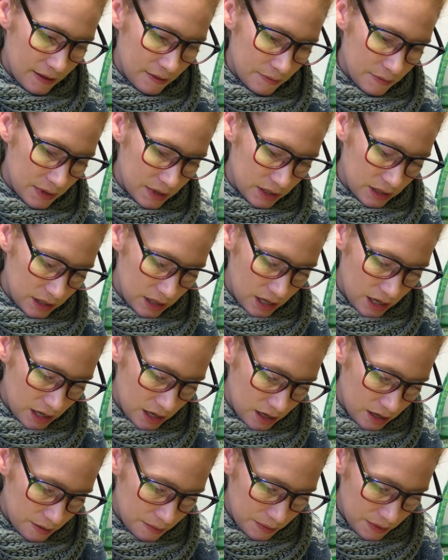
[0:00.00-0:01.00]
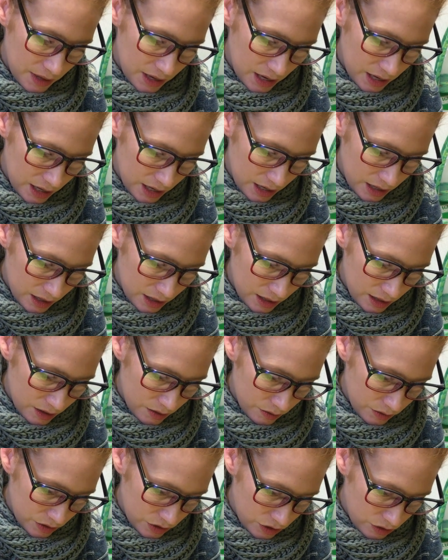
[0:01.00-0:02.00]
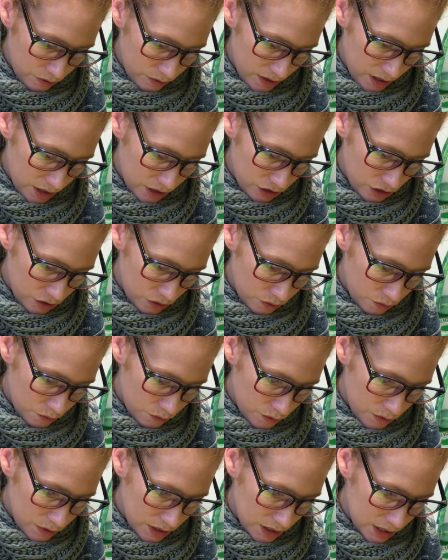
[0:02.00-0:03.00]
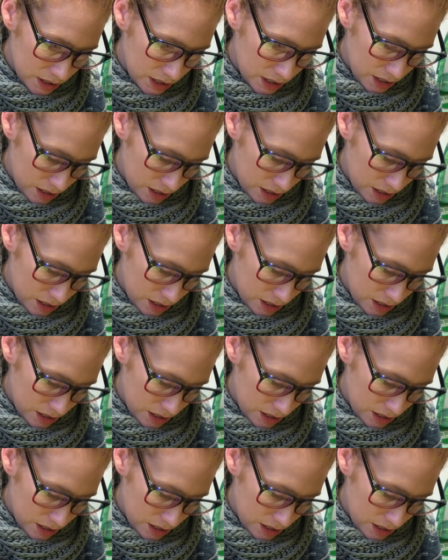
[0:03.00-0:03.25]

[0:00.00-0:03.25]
I'm going to line up that those two edges really